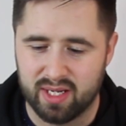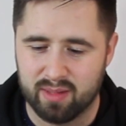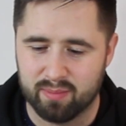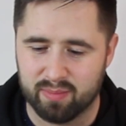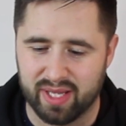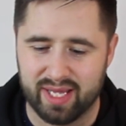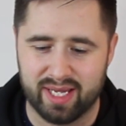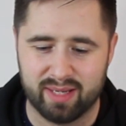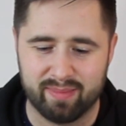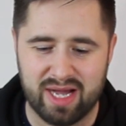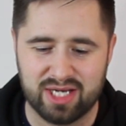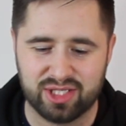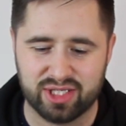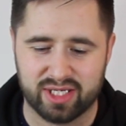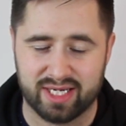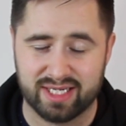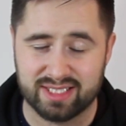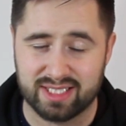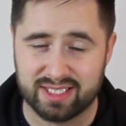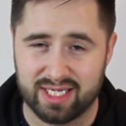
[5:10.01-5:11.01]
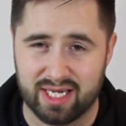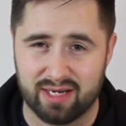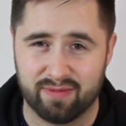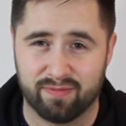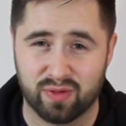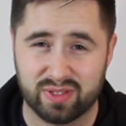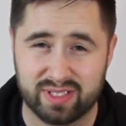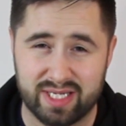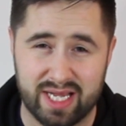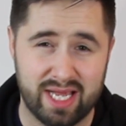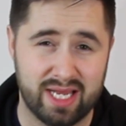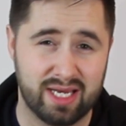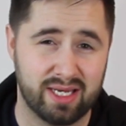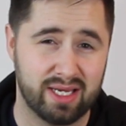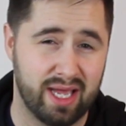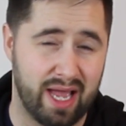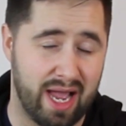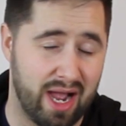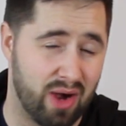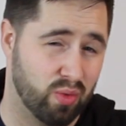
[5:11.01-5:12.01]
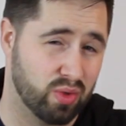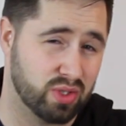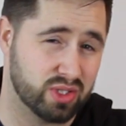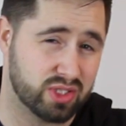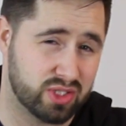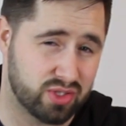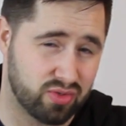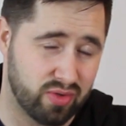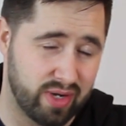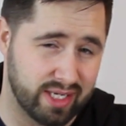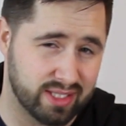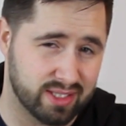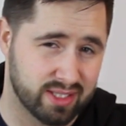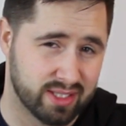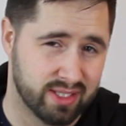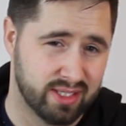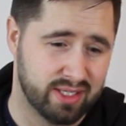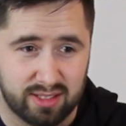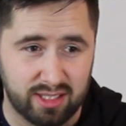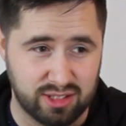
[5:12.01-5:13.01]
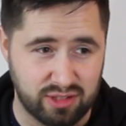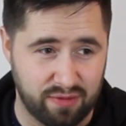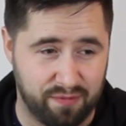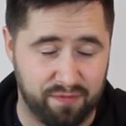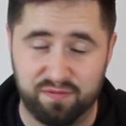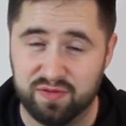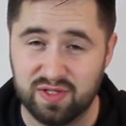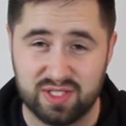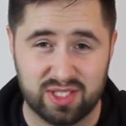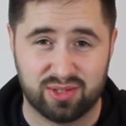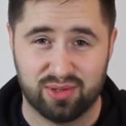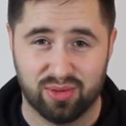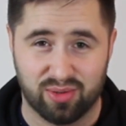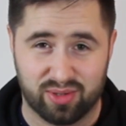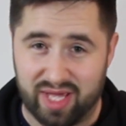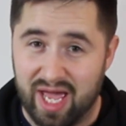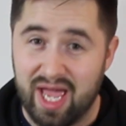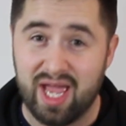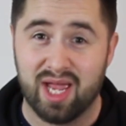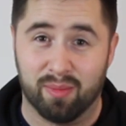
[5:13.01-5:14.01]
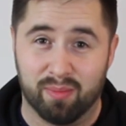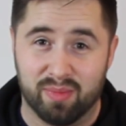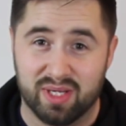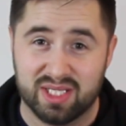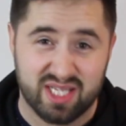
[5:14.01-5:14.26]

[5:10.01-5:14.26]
Playing Magic, as I said, for 10 hours straight, it's a physical game.